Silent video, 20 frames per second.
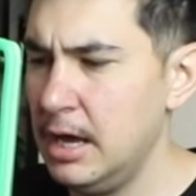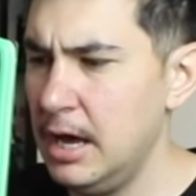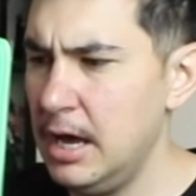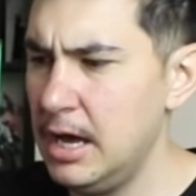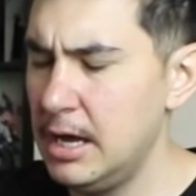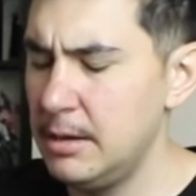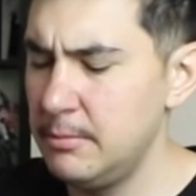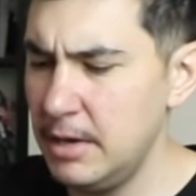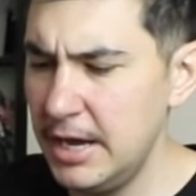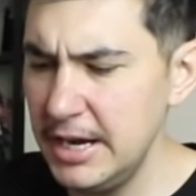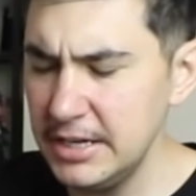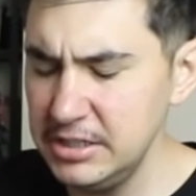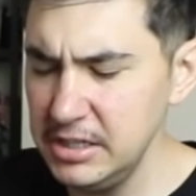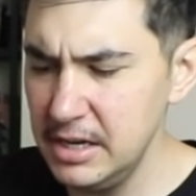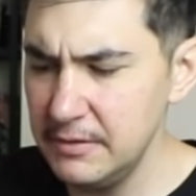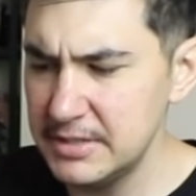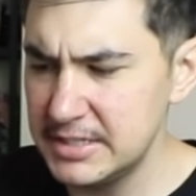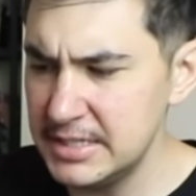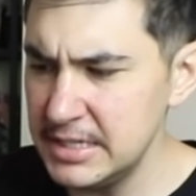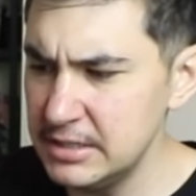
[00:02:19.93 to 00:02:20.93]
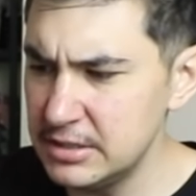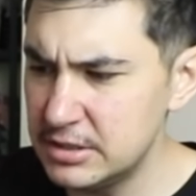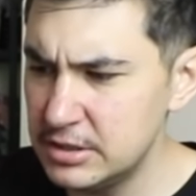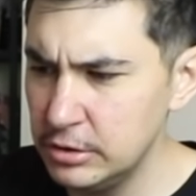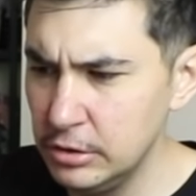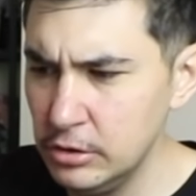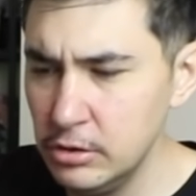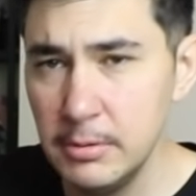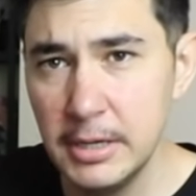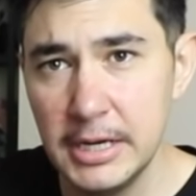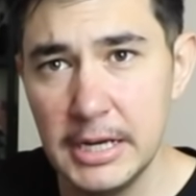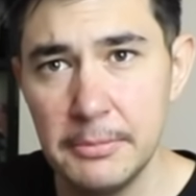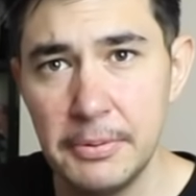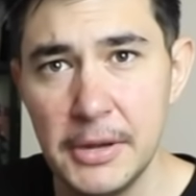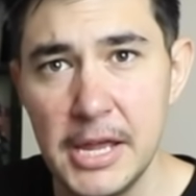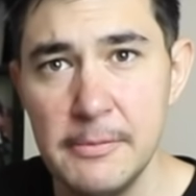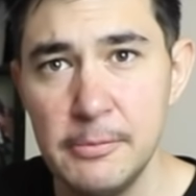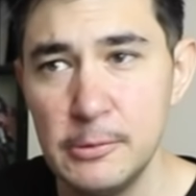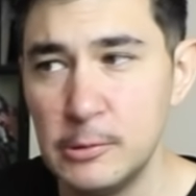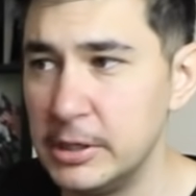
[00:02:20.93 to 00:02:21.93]
Um, I actually haven't seen too many
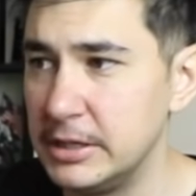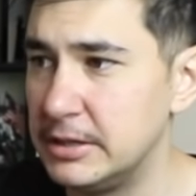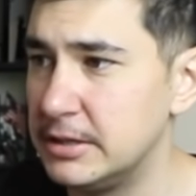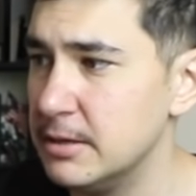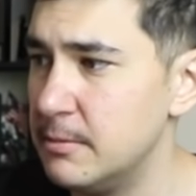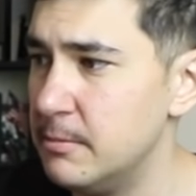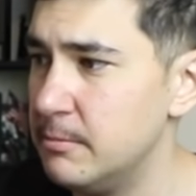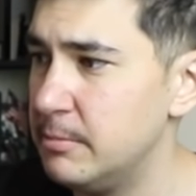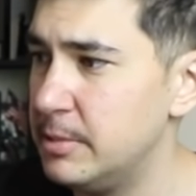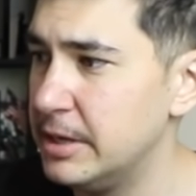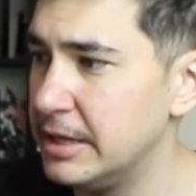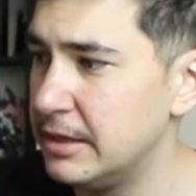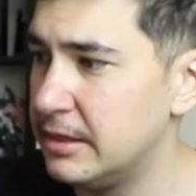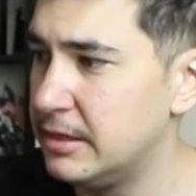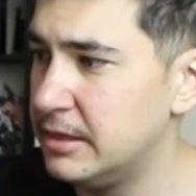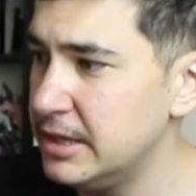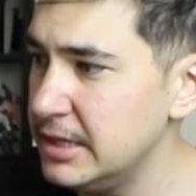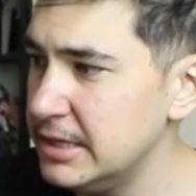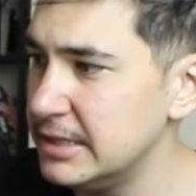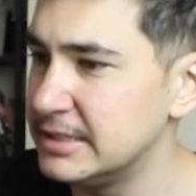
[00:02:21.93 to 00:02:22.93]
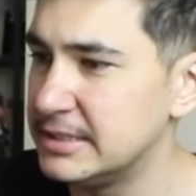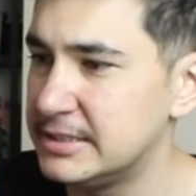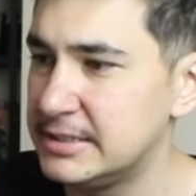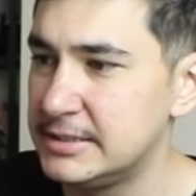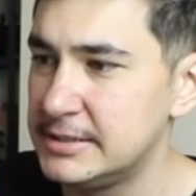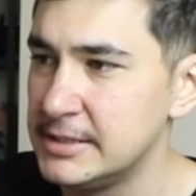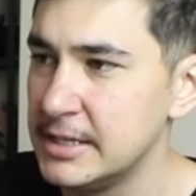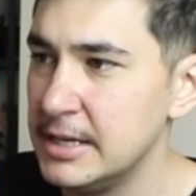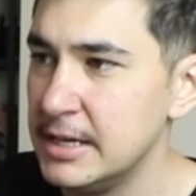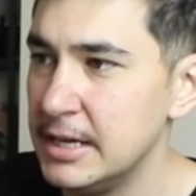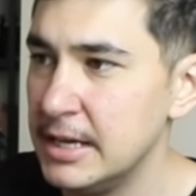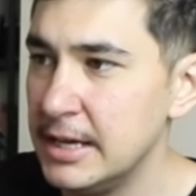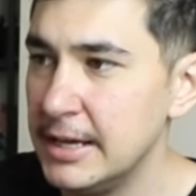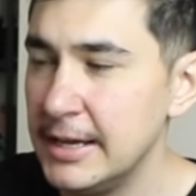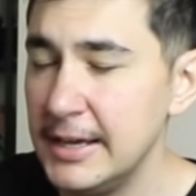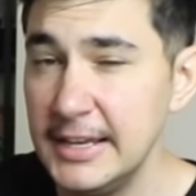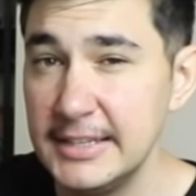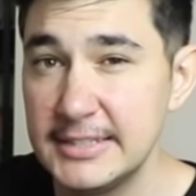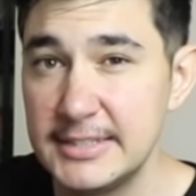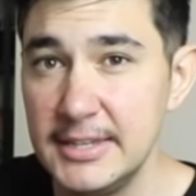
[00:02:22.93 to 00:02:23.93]
people with them, but this
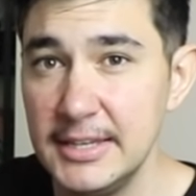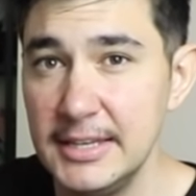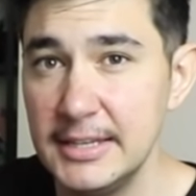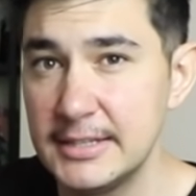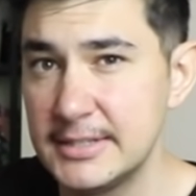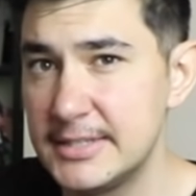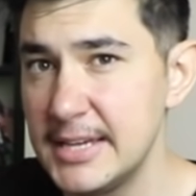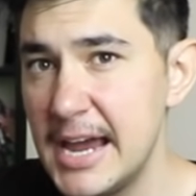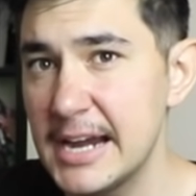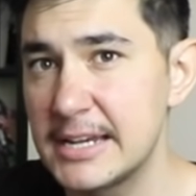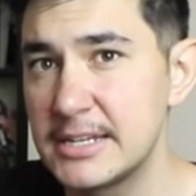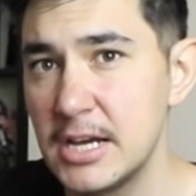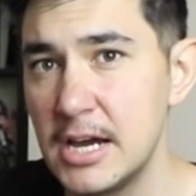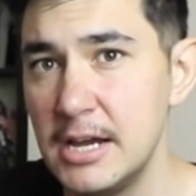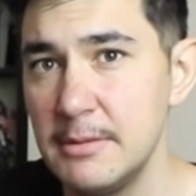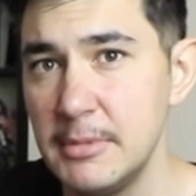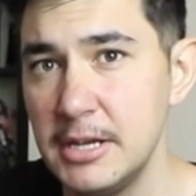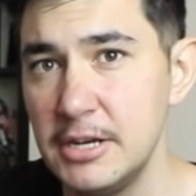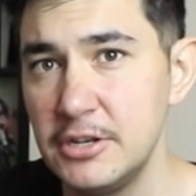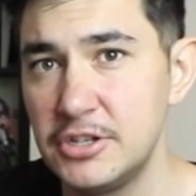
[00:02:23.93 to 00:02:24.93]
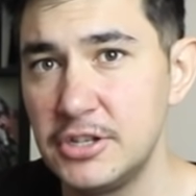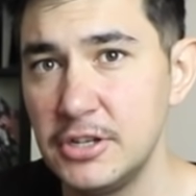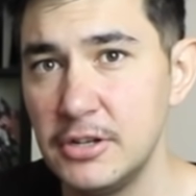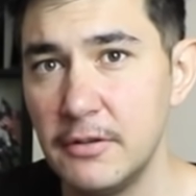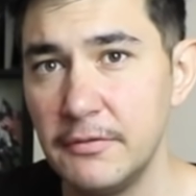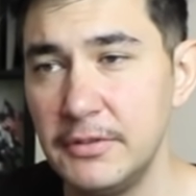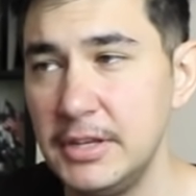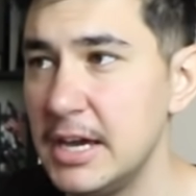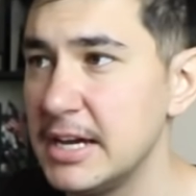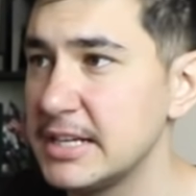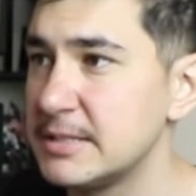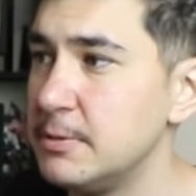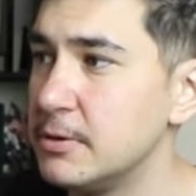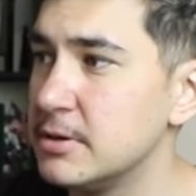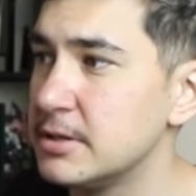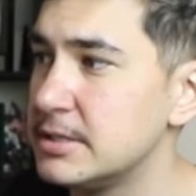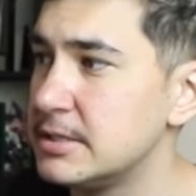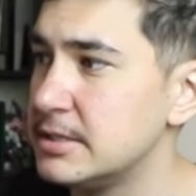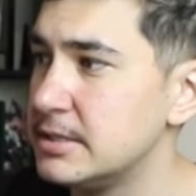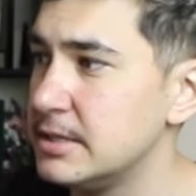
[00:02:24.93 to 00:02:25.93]
is the exact dimension of the
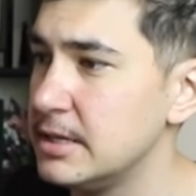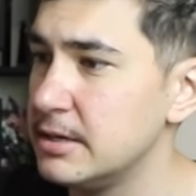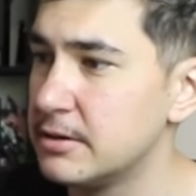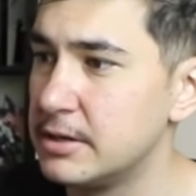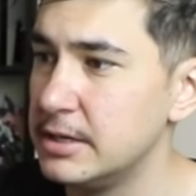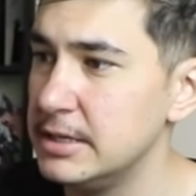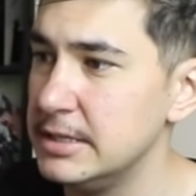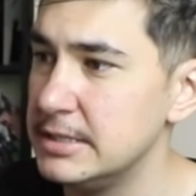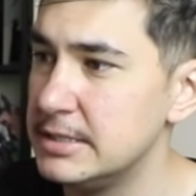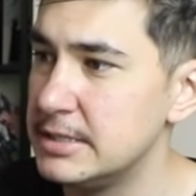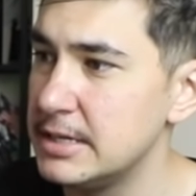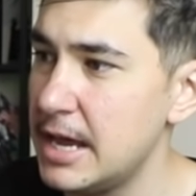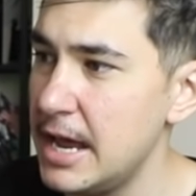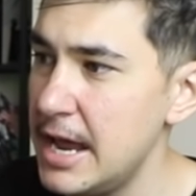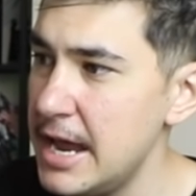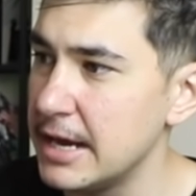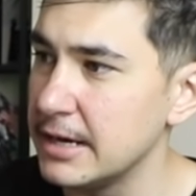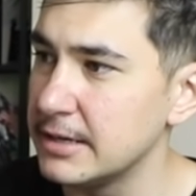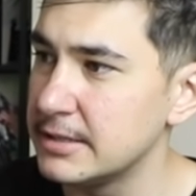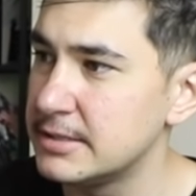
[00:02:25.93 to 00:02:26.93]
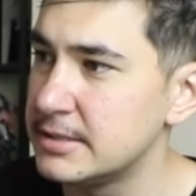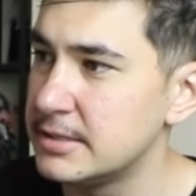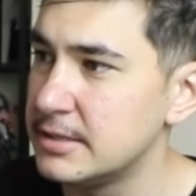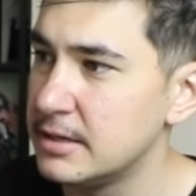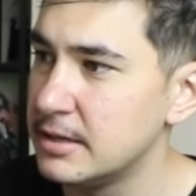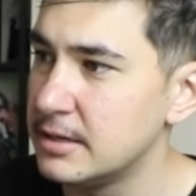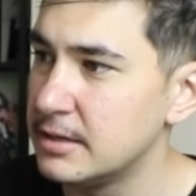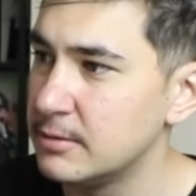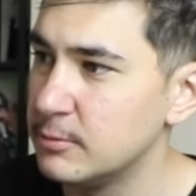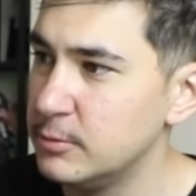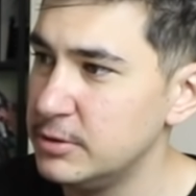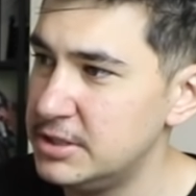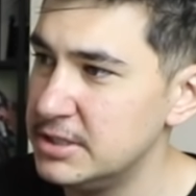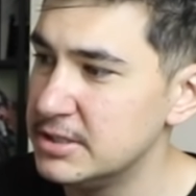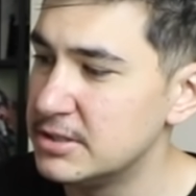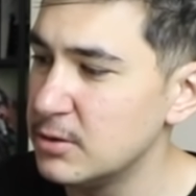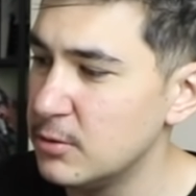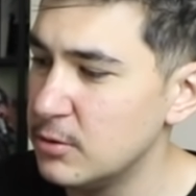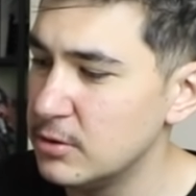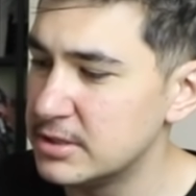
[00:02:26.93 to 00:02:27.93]
Xbox Series X, which
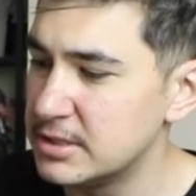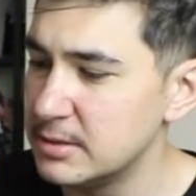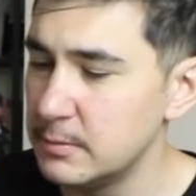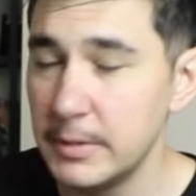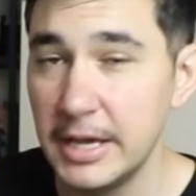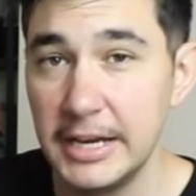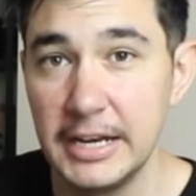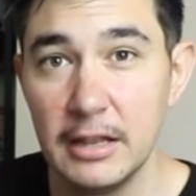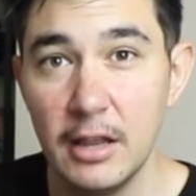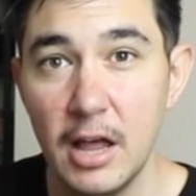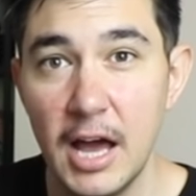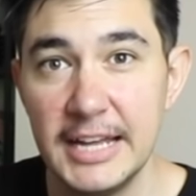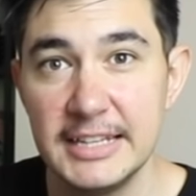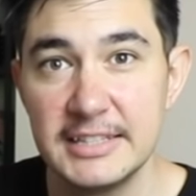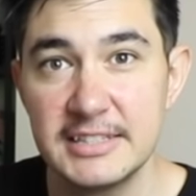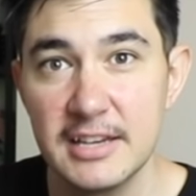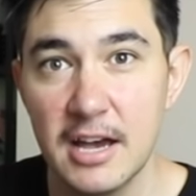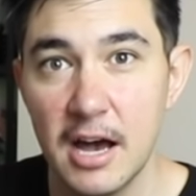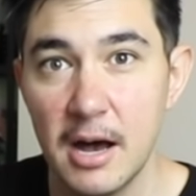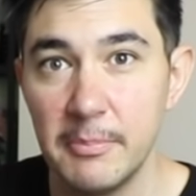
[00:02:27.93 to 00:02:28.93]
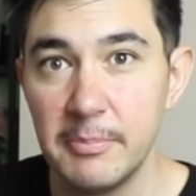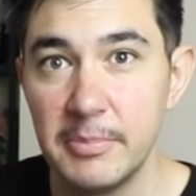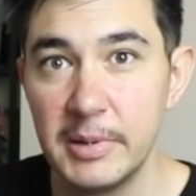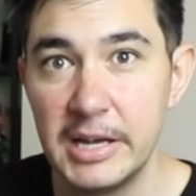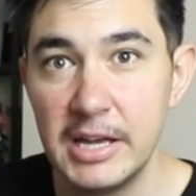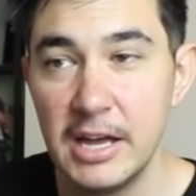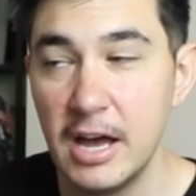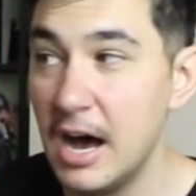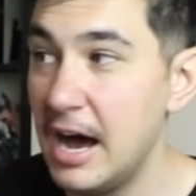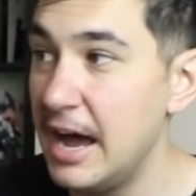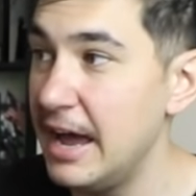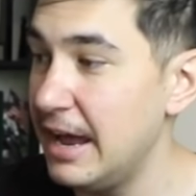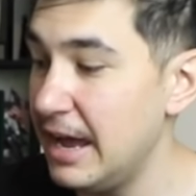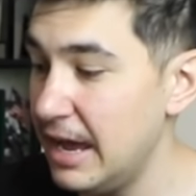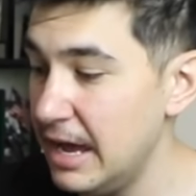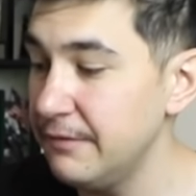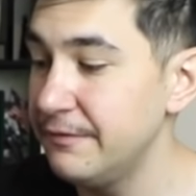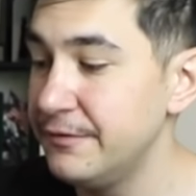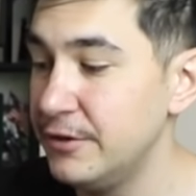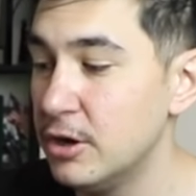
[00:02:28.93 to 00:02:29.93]
is awesome, and it lights up. I
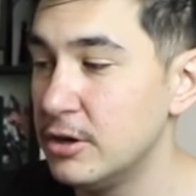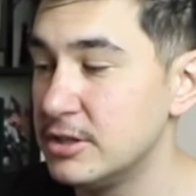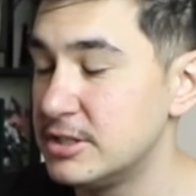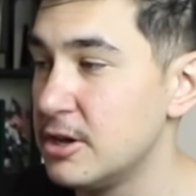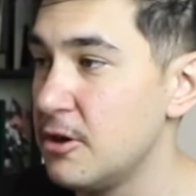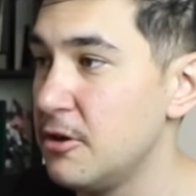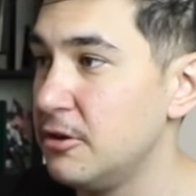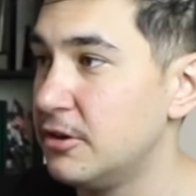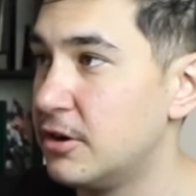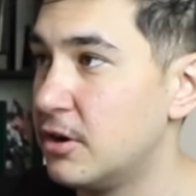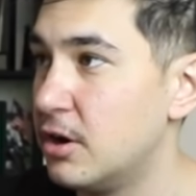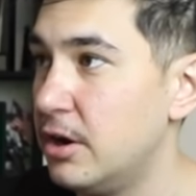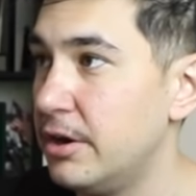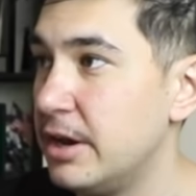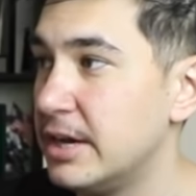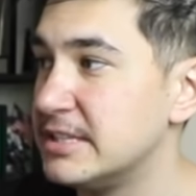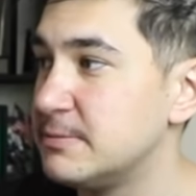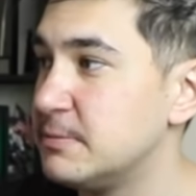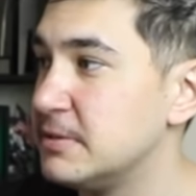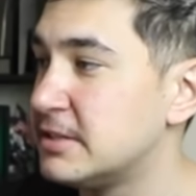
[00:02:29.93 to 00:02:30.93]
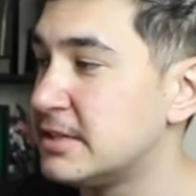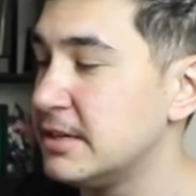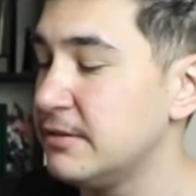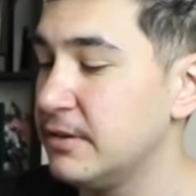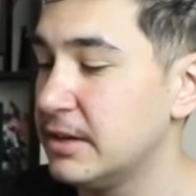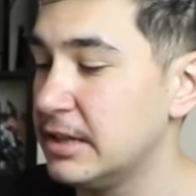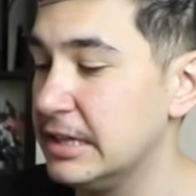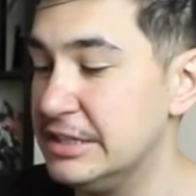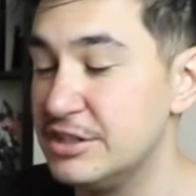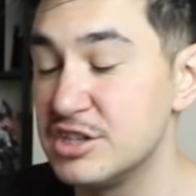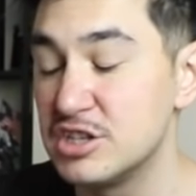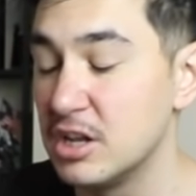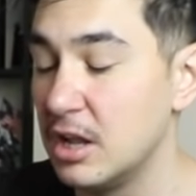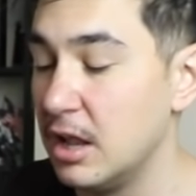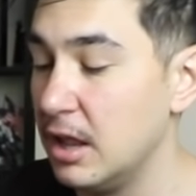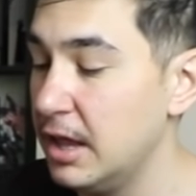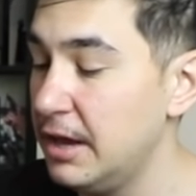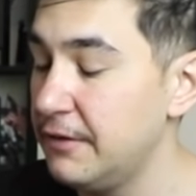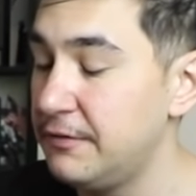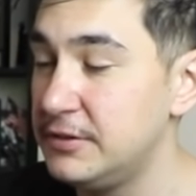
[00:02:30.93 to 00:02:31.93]
have not turned it on, I specifically just
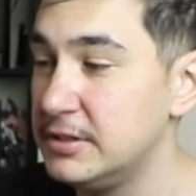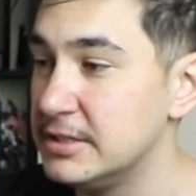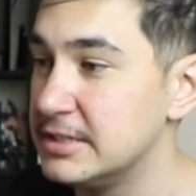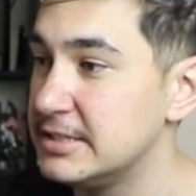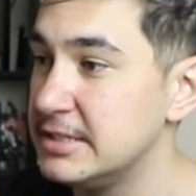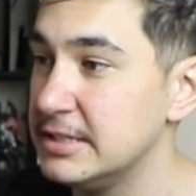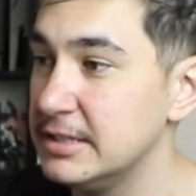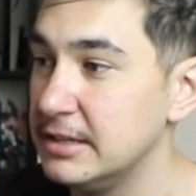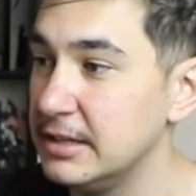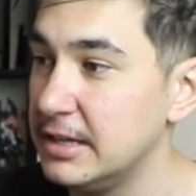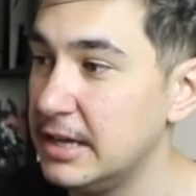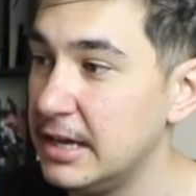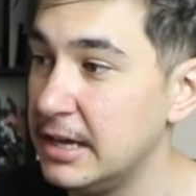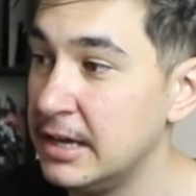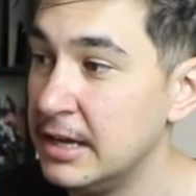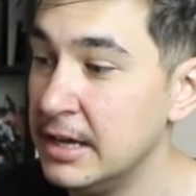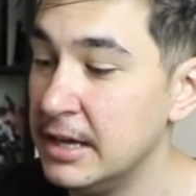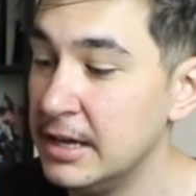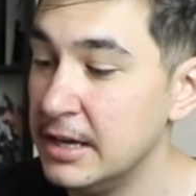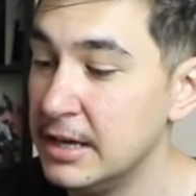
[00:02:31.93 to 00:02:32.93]
left it sitting there